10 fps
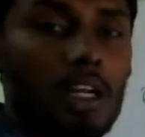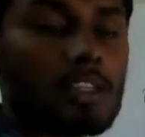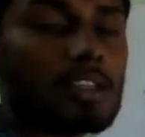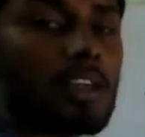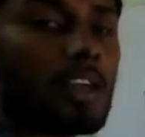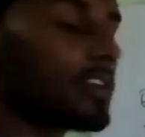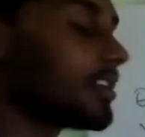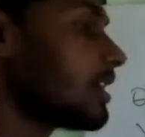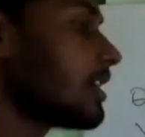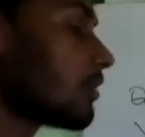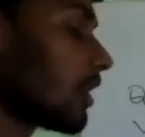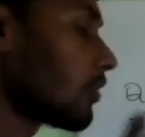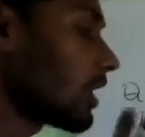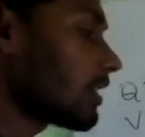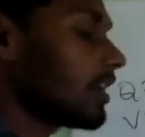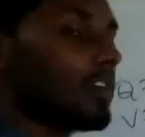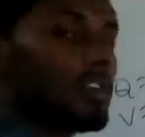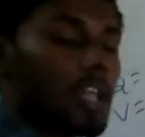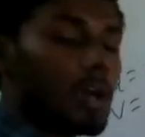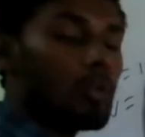Understanding? The work
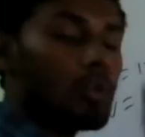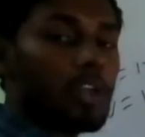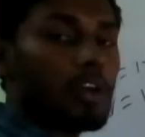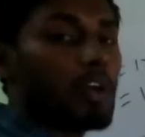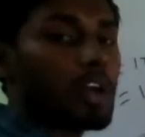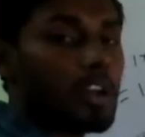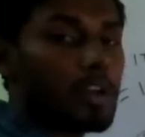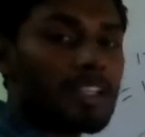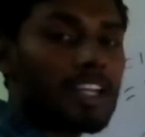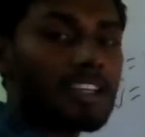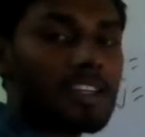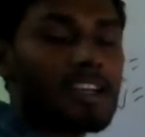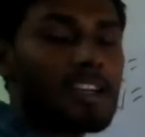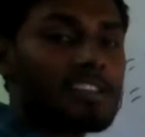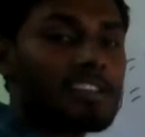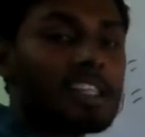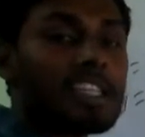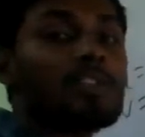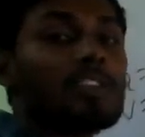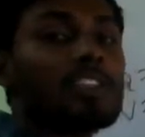done, the amount of work done by the electrical
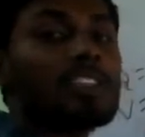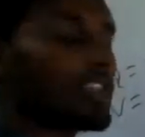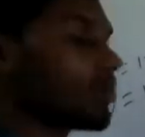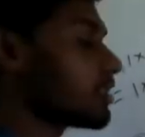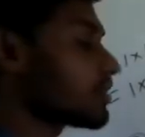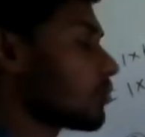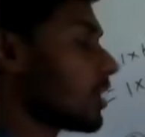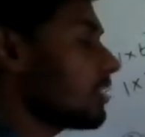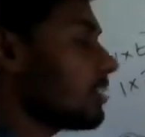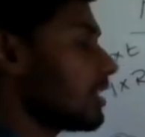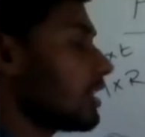energy, which is equals to what?